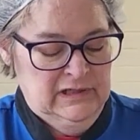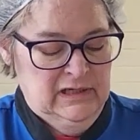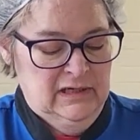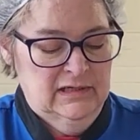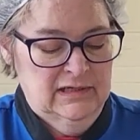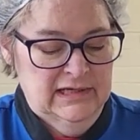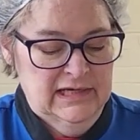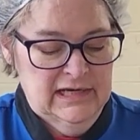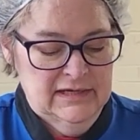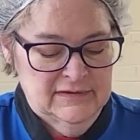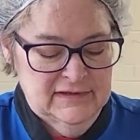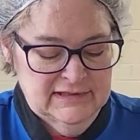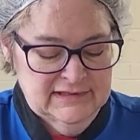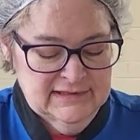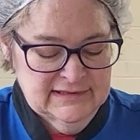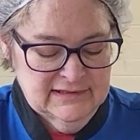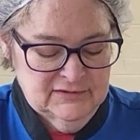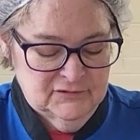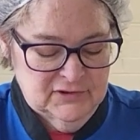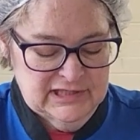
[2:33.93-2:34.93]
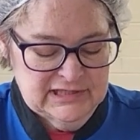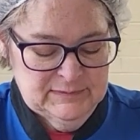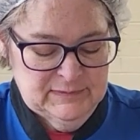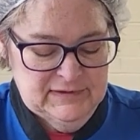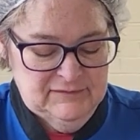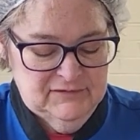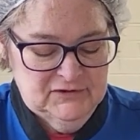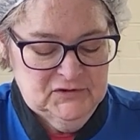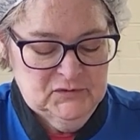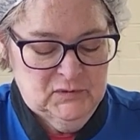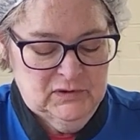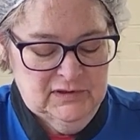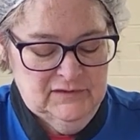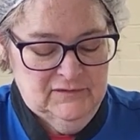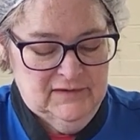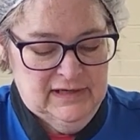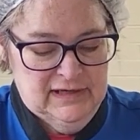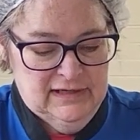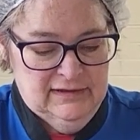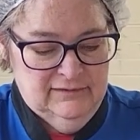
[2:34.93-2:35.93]
And again, this is a recipe for
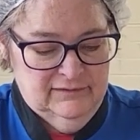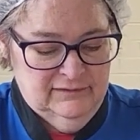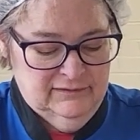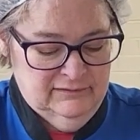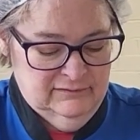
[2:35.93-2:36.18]
25.